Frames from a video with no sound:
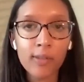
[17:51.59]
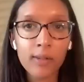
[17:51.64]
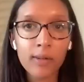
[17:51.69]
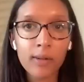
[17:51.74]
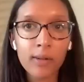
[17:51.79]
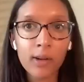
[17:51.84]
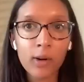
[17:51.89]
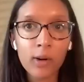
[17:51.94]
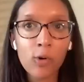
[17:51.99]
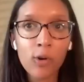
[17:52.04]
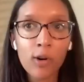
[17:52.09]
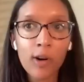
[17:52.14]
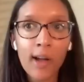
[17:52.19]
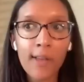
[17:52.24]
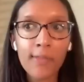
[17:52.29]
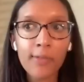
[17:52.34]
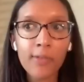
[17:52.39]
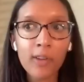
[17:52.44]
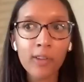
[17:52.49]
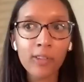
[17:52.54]
The core
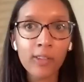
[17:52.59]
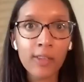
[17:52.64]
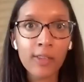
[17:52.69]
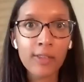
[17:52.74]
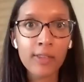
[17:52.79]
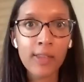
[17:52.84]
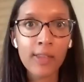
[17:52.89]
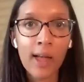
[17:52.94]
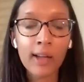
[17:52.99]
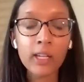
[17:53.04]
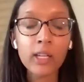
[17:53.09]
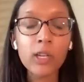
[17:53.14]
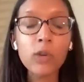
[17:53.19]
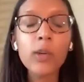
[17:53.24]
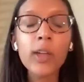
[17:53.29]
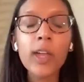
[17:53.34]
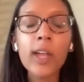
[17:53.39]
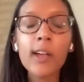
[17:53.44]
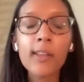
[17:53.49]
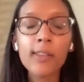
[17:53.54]
ethos is that you
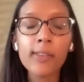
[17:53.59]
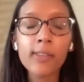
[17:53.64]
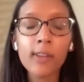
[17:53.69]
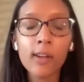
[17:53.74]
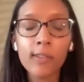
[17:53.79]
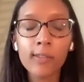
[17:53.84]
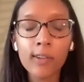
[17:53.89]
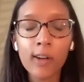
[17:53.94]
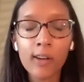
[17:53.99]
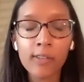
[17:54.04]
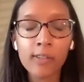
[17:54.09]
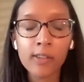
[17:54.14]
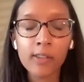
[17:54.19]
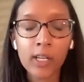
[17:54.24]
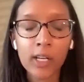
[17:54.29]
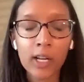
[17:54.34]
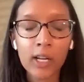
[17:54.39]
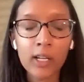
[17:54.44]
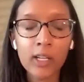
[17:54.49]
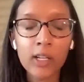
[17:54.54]
can self
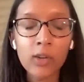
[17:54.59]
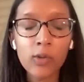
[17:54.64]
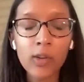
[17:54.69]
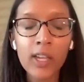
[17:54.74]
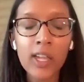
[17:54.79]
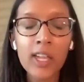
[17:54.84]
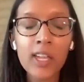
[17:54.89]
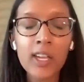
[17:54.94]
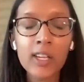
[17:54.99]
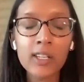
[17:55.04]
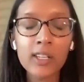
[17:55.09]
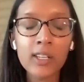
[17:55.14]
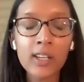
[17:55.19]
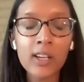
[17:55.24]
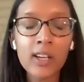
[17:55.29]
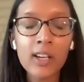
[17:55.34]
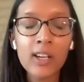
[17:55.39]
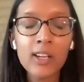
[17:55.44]
custody it, you can